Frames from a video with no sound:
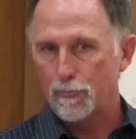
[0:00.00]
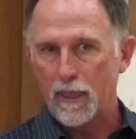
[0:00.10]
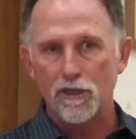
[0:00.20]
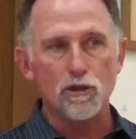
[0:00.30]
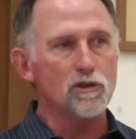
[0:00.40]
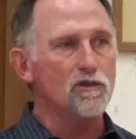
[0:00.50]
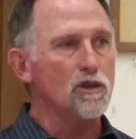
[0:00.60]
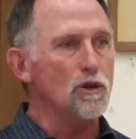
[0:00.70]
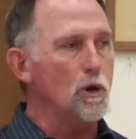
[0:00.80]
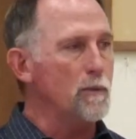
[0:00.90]
And those of you
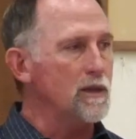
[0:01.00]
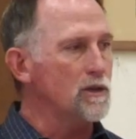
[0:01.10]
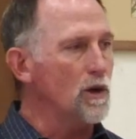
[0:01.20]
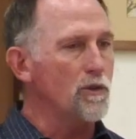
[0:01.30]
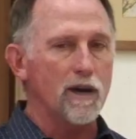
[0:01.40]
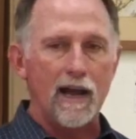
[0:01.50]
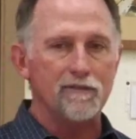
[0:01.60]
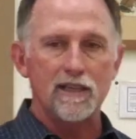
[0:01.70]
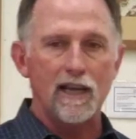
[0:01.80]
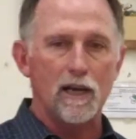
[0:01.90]
who know me know that I
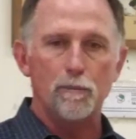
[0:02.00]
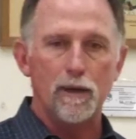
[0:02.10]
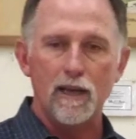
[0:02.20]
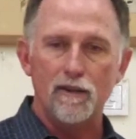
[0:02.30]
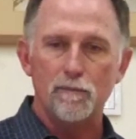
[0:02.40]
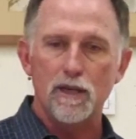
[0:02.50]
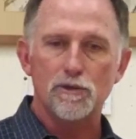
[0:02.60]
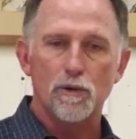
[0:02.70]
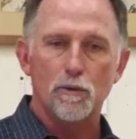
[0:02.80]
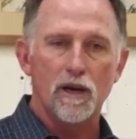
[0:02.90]
haven't taken a penny of
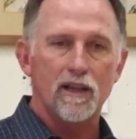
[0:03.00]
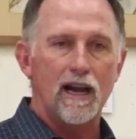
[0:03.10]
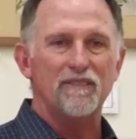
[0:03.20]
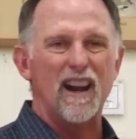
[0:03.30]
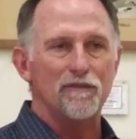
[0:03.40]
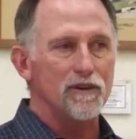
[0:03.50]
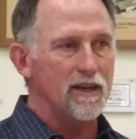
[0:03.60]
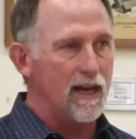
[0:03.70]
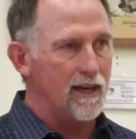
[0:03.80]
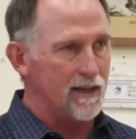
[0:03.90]
ministry work that I've ever
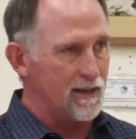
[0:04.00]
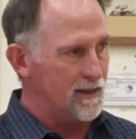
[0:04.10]
done